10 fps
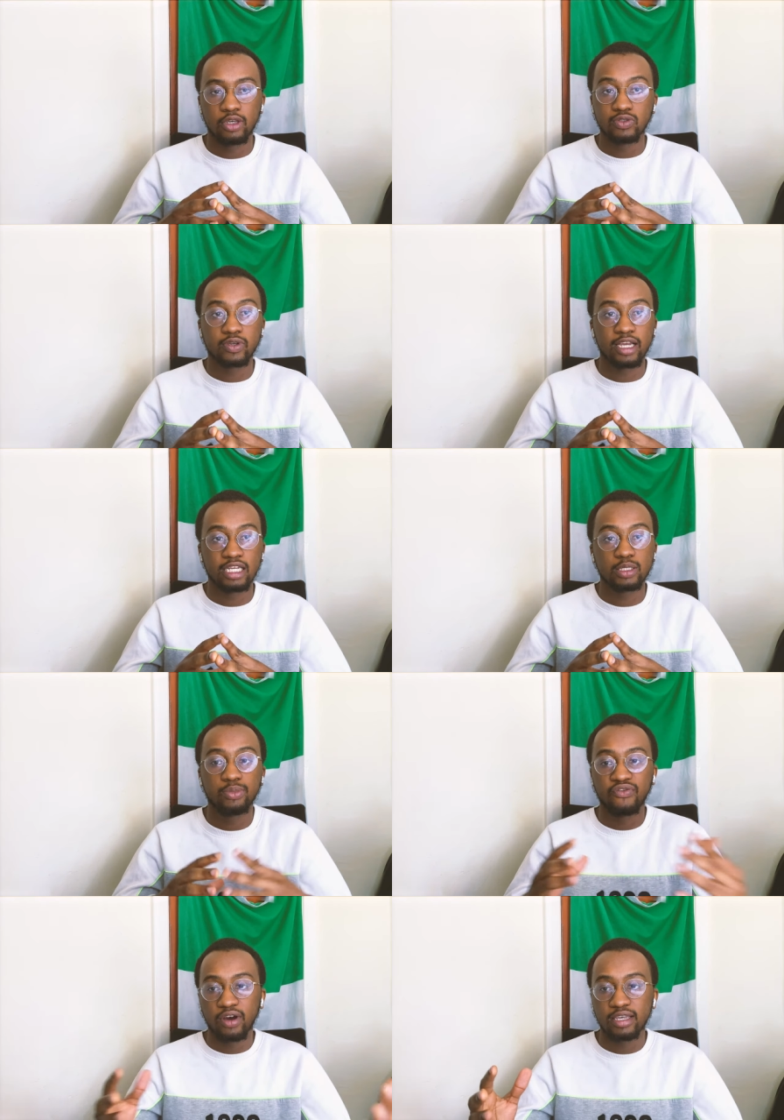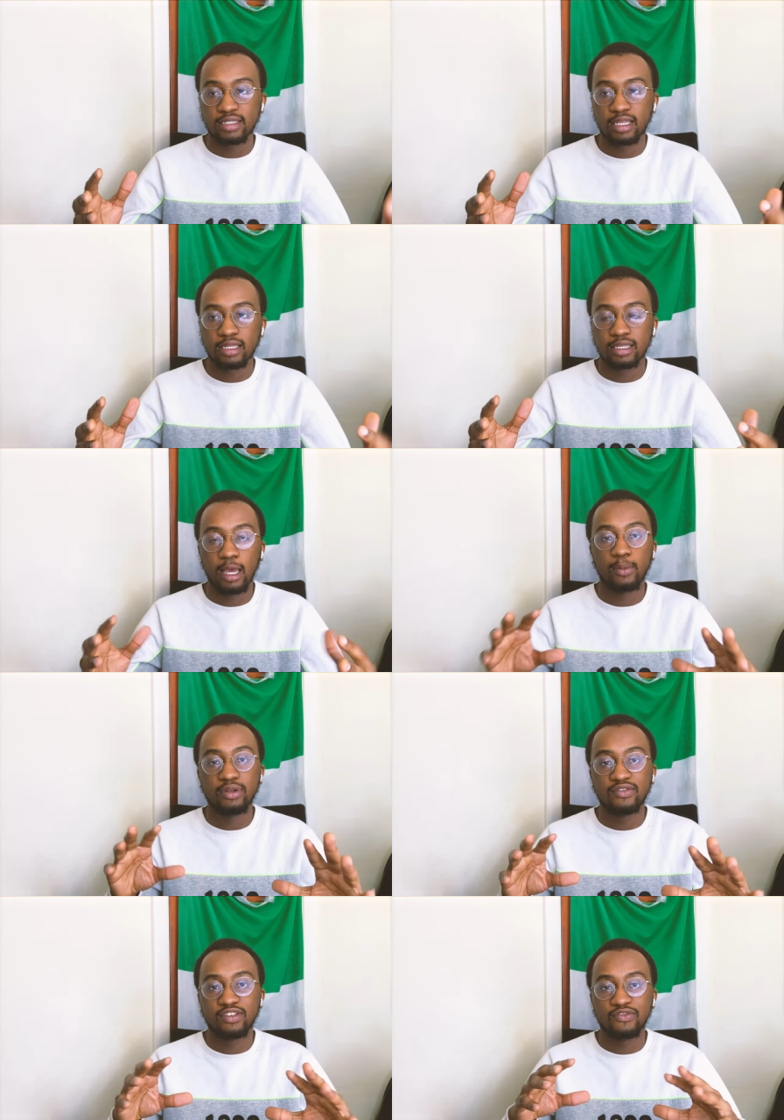So guys, before I start, I
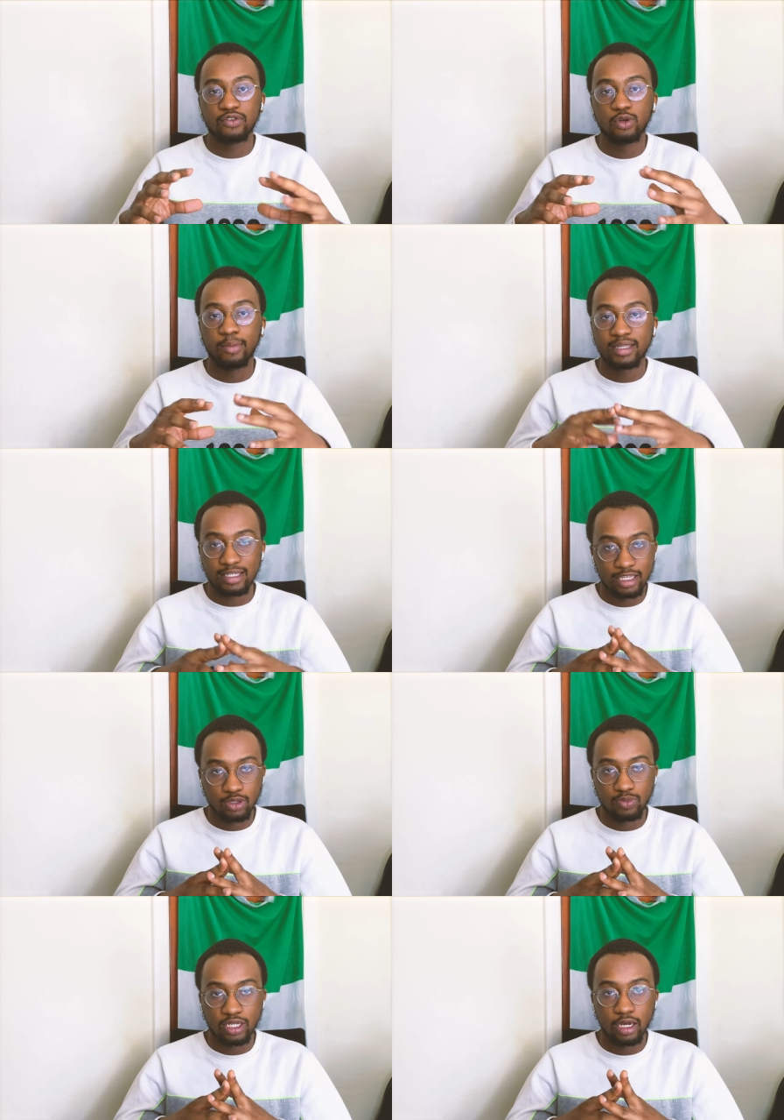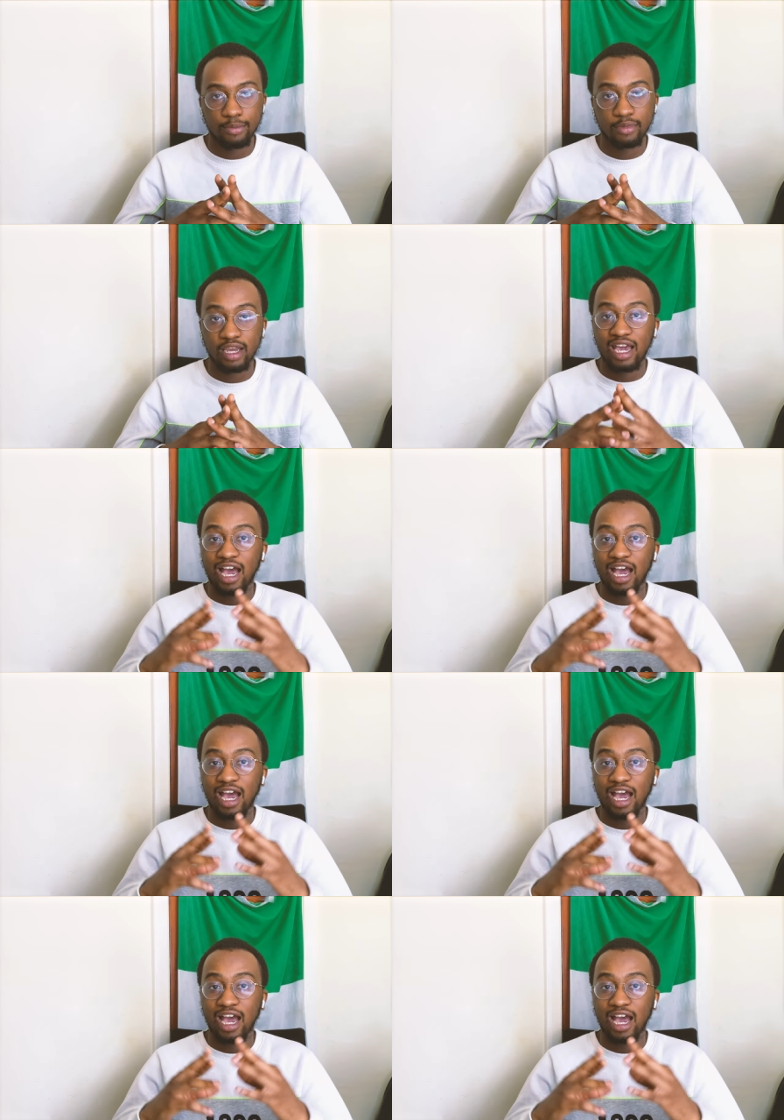believe this video might take some time.